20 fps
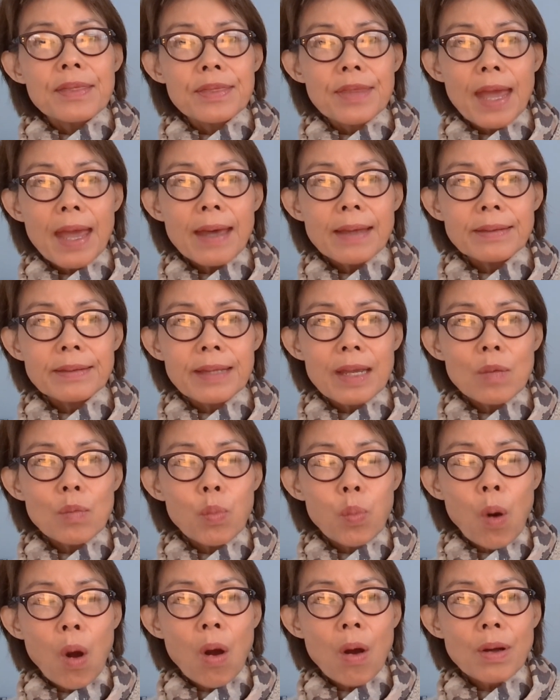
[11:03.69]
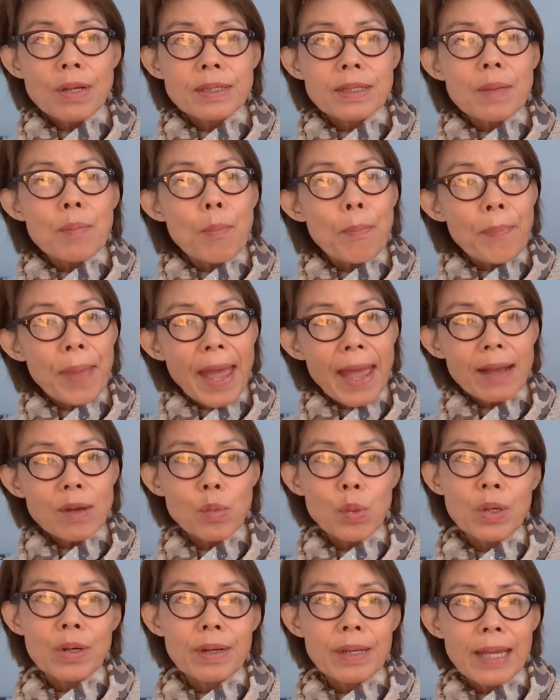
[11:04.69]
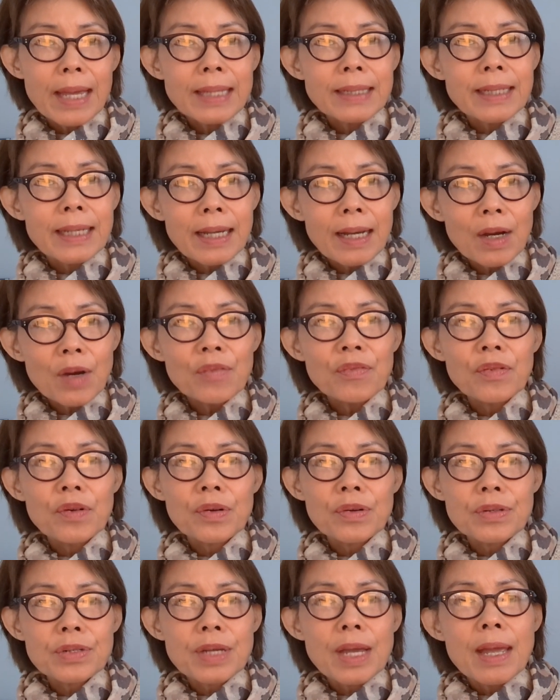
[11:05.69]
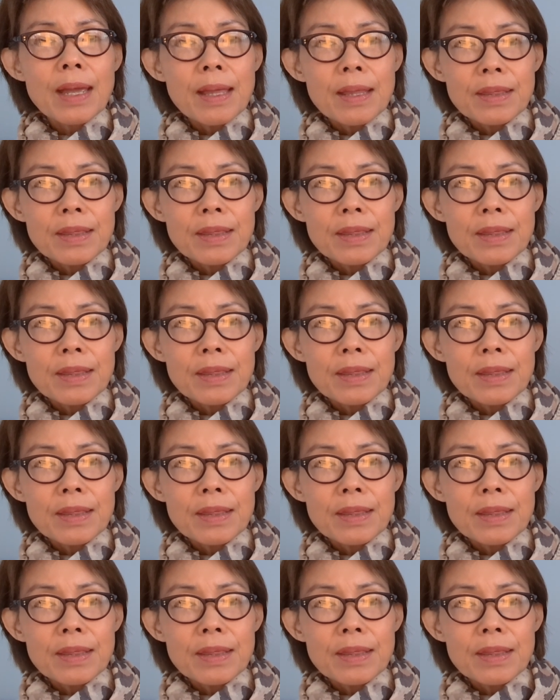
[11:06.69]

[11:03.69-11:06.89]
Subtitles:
Then they walked backward and covered